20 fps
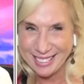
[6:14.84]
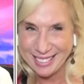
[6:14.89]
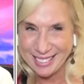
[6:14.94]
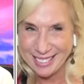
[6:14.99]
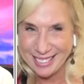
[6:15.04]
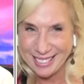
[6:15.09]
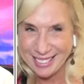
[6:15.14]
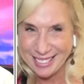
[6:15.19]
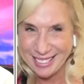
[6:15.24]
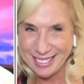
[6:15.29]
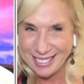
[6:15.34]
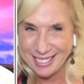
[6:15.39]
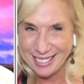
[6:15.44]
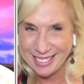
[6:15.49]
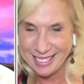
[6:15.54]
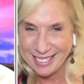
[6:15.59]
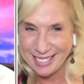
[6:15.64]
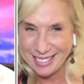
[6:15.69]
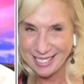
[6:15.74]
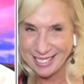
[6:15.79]

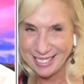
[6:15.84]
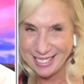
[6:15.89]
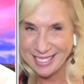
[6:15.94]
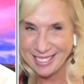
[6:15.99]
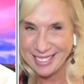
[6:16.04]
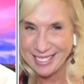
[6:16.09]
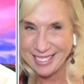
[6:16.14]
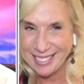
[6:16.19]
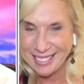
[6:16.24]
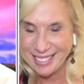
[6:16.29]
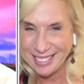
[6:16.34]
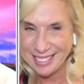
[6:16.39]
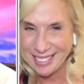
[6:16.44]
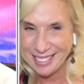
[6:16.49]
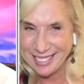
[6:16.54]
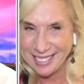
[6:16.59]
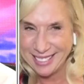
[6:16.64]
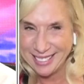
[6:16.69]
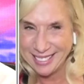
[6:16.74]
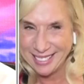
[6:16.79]

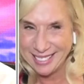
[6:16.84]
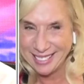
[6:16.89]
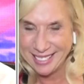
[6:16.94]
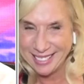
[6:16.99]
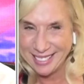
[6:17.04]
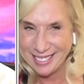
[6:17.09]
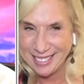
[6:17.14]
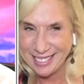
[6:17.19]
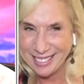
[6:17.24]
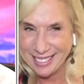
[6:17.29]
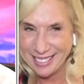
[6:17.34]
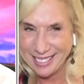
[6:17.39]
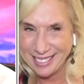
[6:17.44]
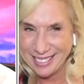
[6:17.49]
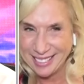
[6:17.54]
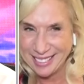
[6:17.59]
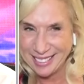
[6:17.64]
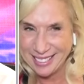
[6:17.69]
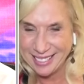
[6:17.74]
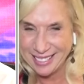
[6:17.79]

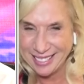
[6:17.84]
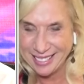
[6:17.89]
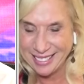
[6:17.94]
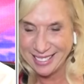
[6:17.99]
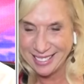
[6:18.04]
The person shown says nothing.